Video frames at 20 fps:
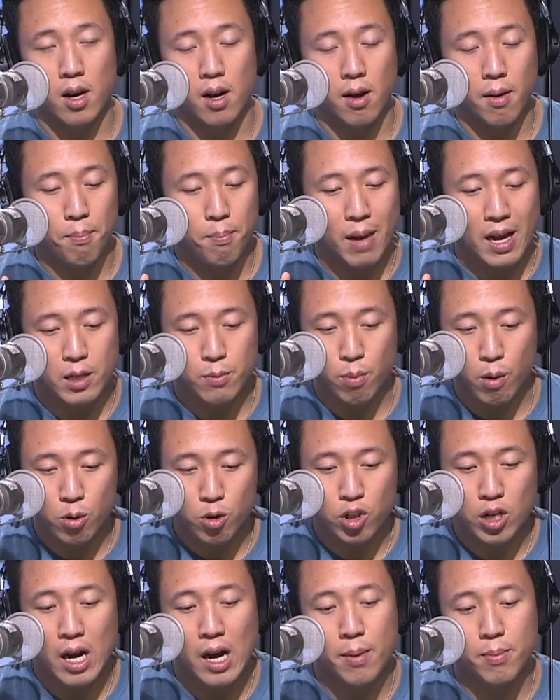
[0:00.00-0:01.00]
Bass
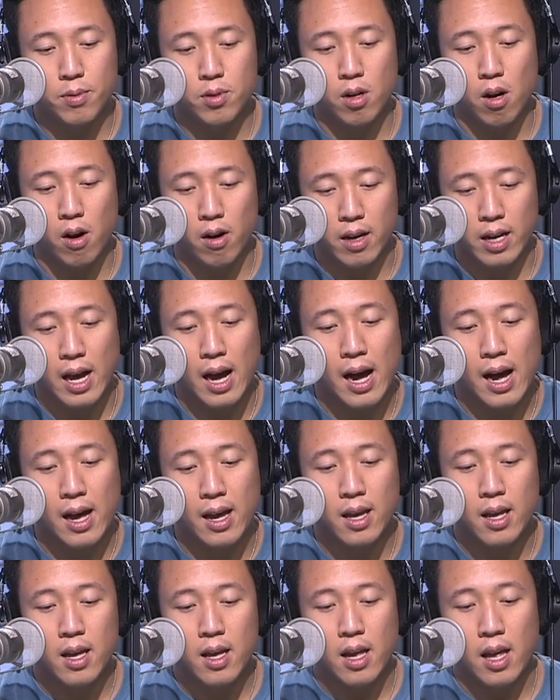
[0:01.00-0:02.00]
Pro Shops, REI,
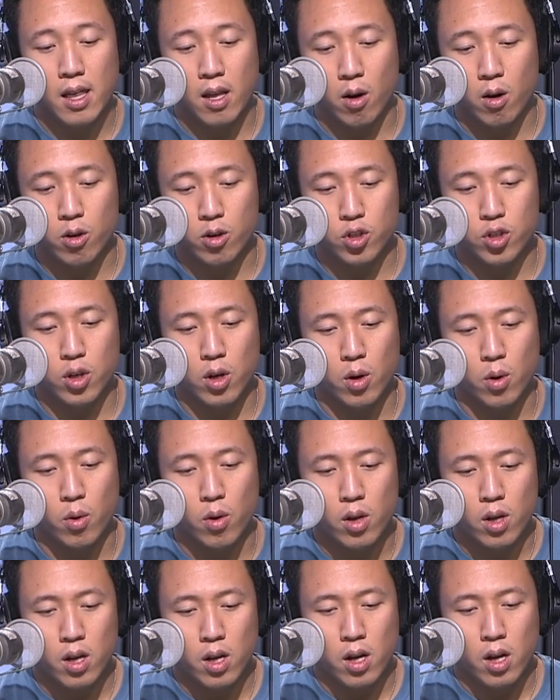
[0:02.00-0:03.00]
and then also